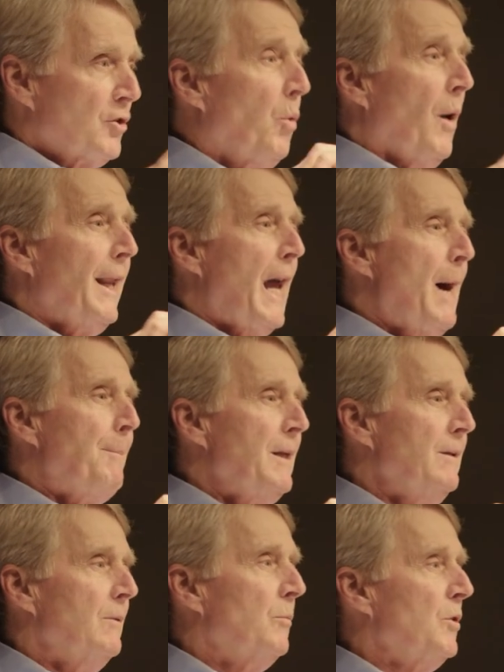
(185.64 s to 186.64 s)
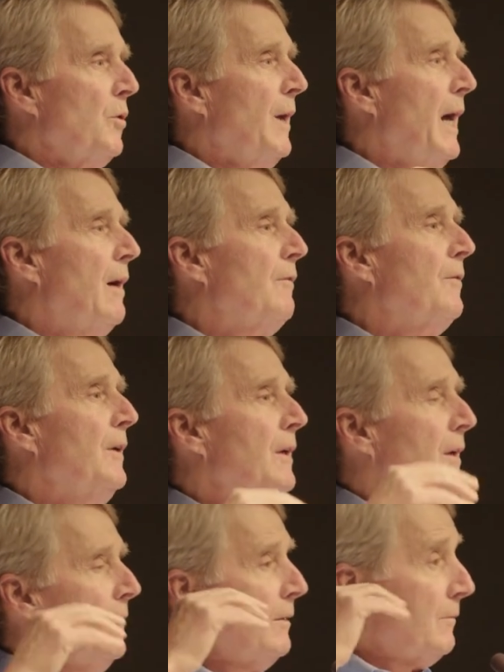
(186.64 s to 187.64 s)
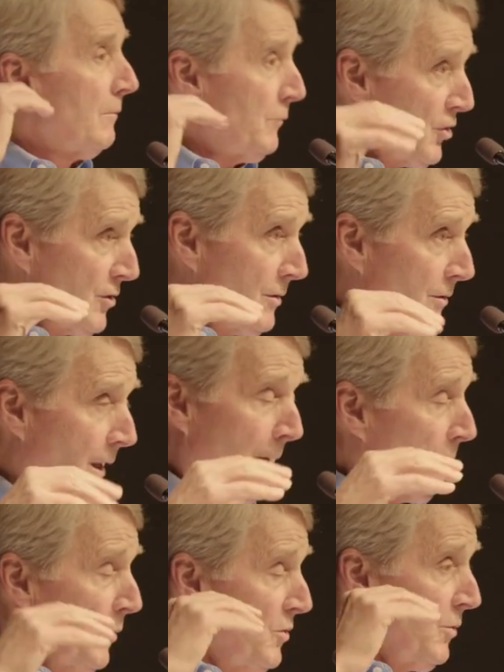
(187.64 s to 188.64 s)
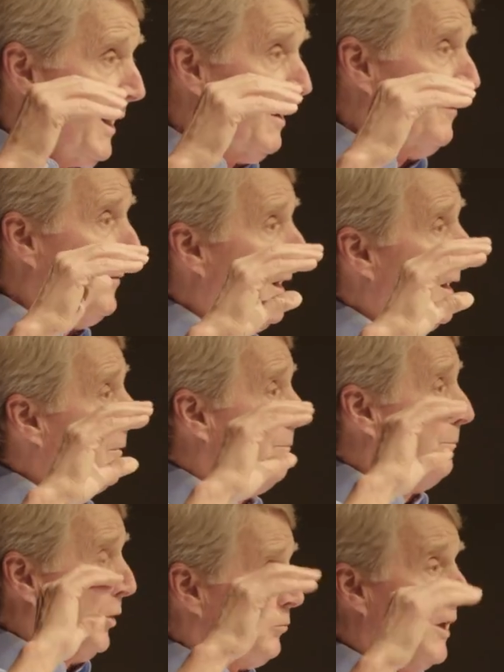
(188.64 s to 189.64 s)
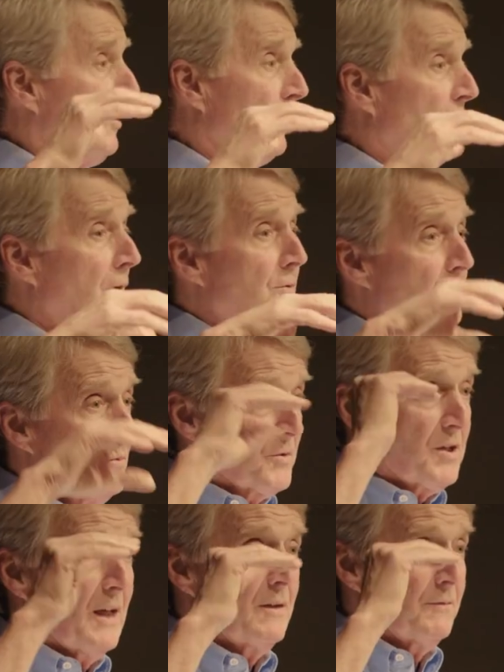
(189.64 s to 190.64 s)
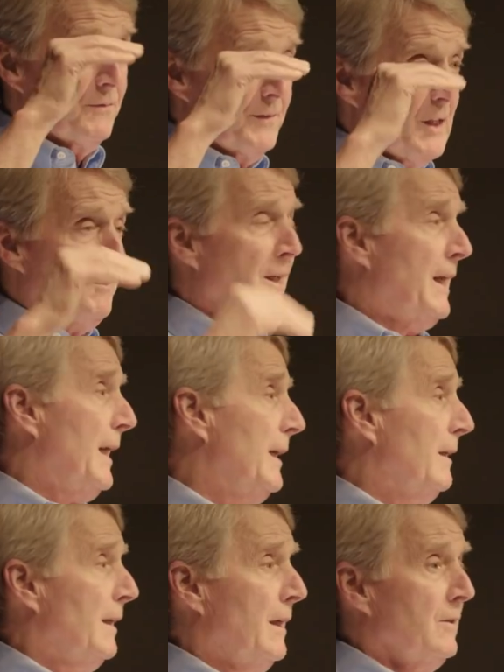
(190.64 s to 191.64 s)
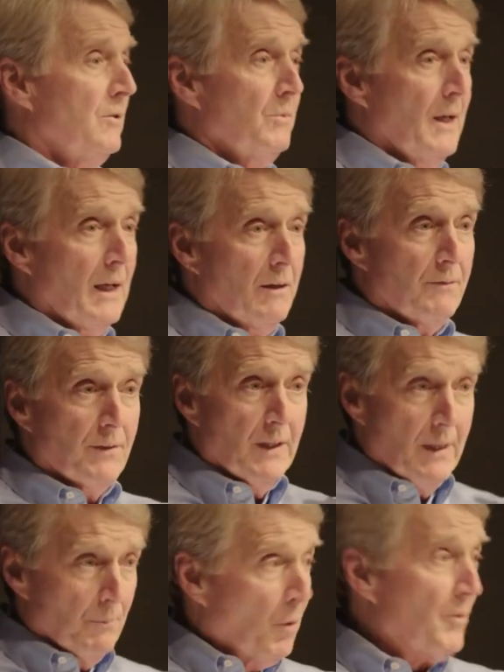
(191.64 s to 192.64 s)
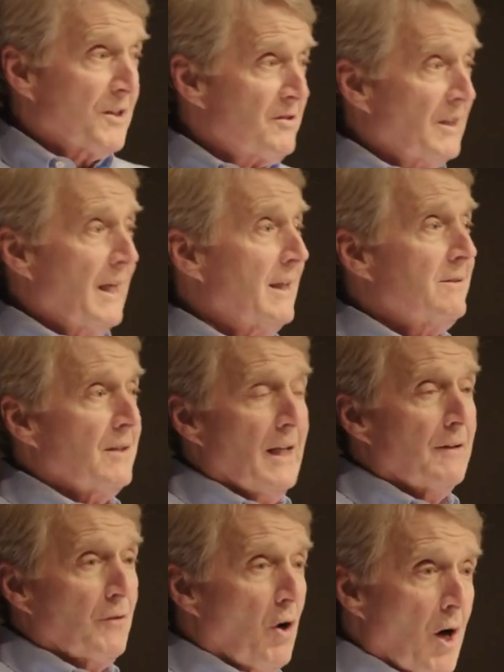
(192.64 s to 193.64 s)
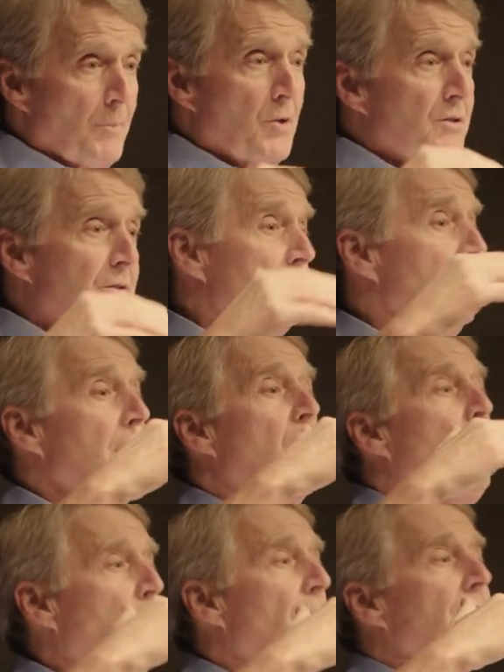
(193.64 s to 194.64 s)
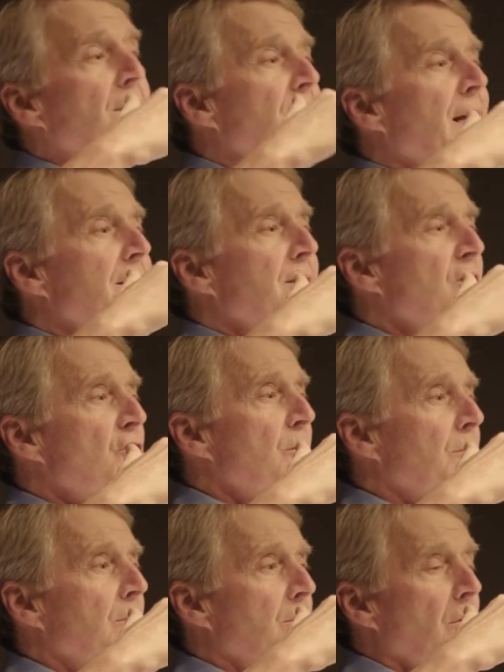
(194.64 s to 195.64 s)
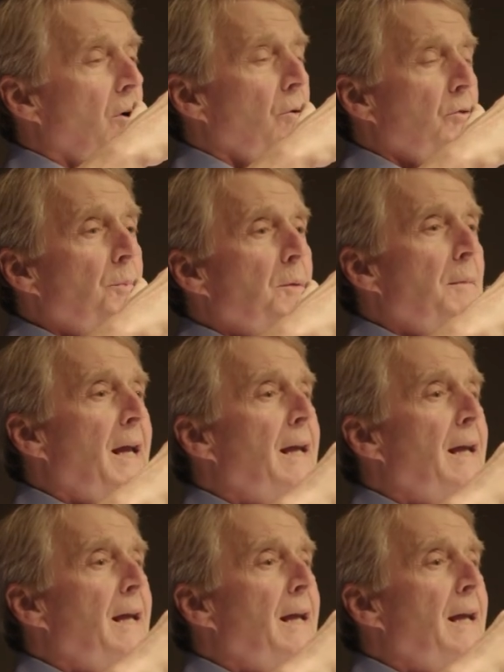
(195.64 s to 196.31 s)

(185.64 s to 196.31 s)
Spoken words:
So what happened when you have Bill Ruckelshaus, who was head of EPA, and you have Maurice Stans, the head of Commerce? Where does that decision go to be